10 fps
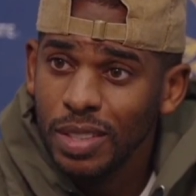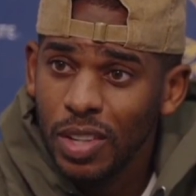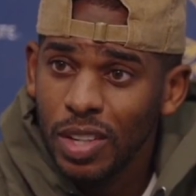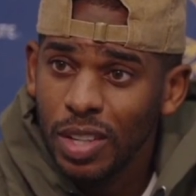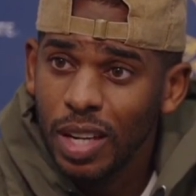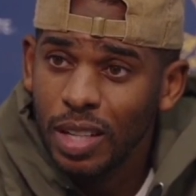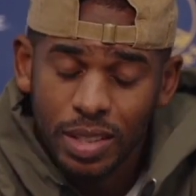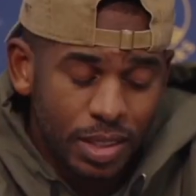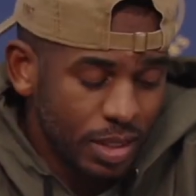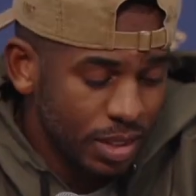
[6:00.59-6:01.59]
all that,
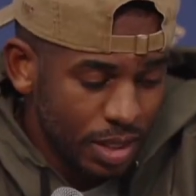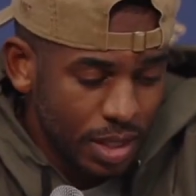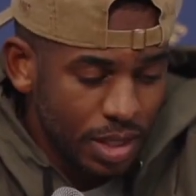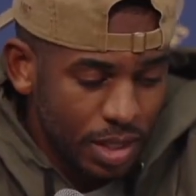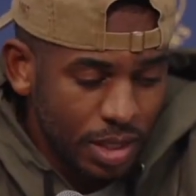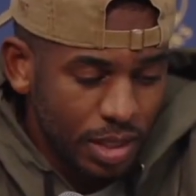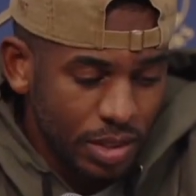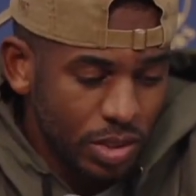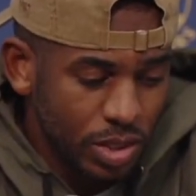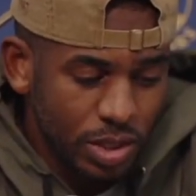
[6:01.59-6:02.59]
and
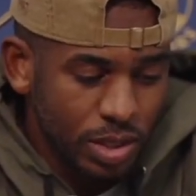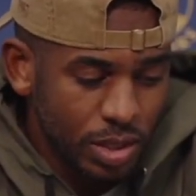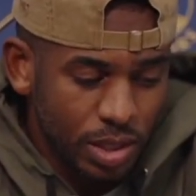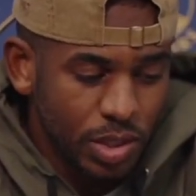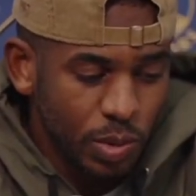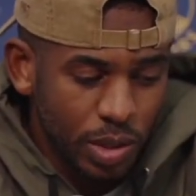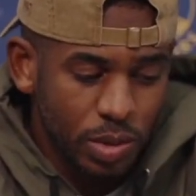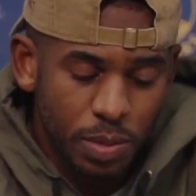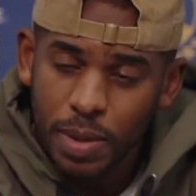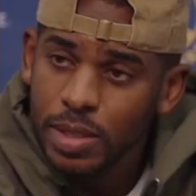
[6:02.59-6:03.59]
it's just a situation
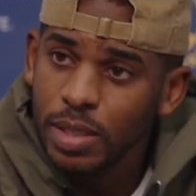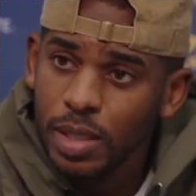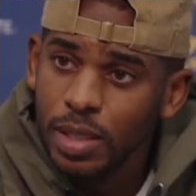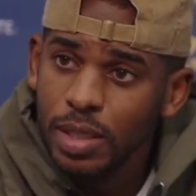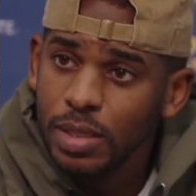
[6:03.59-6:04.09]
with my son,